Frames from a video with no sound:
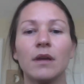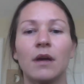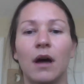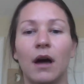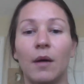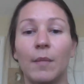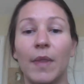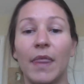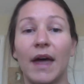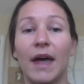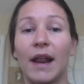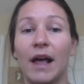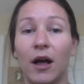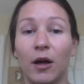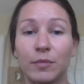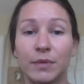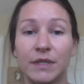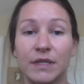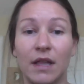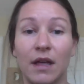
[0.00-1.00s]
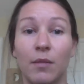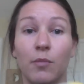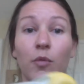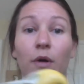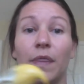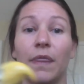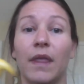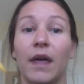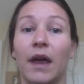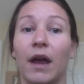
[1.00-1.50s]
And that helps them
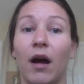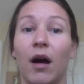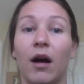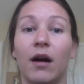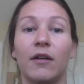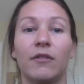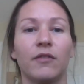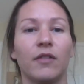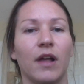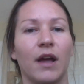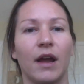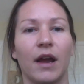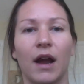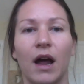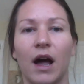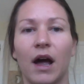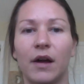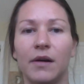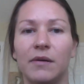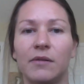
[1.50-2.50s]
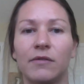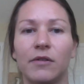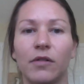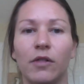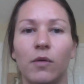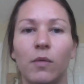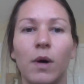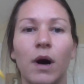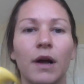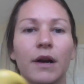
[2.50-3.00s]
when they are flying high over
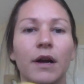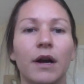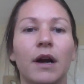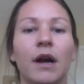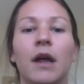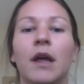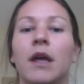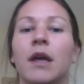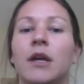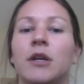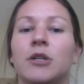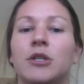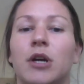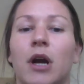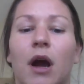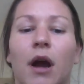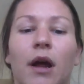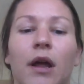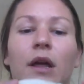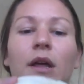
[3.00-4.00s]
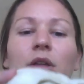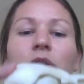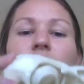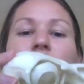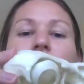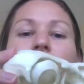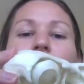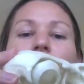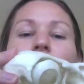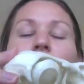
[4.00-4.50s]
the water, trying
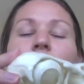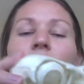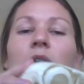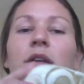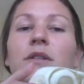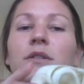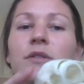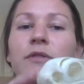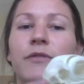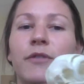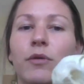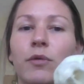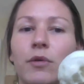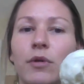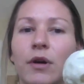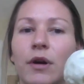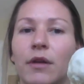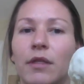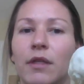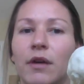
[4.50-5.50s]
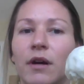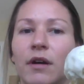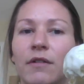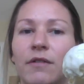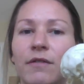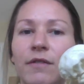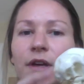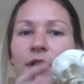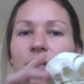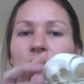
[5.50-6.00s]
to hunt for their
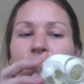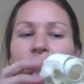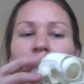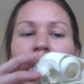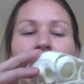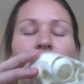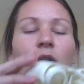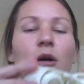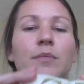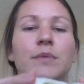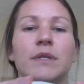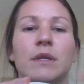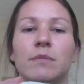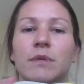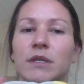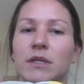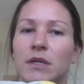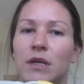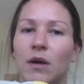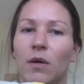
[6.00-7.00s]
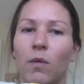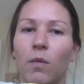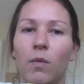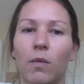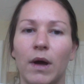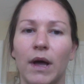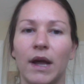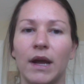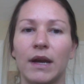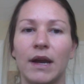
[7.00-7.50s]
fish, helps them see
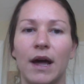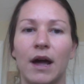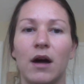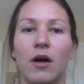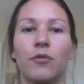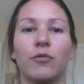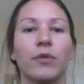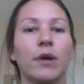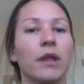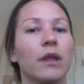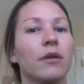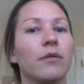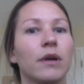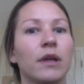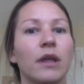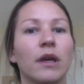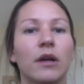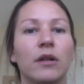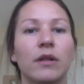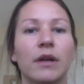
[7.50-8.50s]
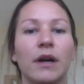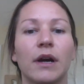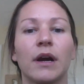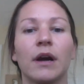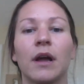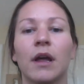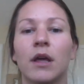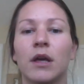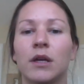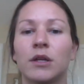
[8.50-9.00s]
way down really
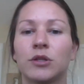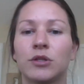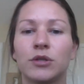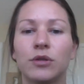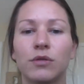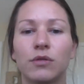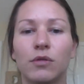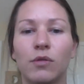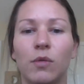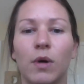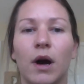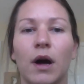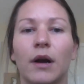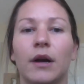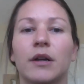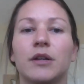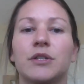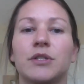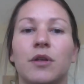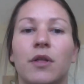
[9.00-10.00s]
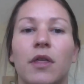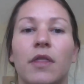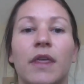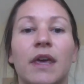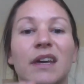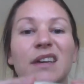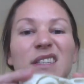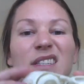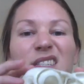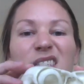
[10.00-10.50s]
clear to the water so that
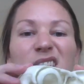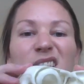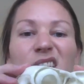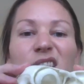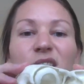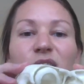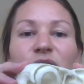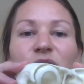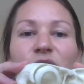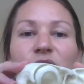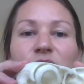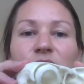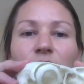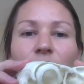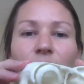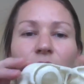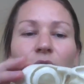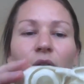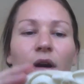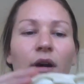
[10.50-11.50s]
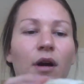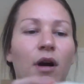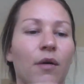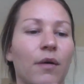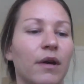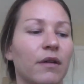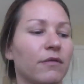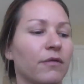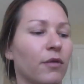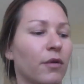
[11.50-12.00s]
they can see the fish that they're
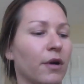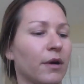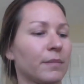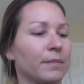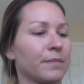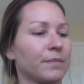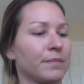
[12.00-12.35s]
going for.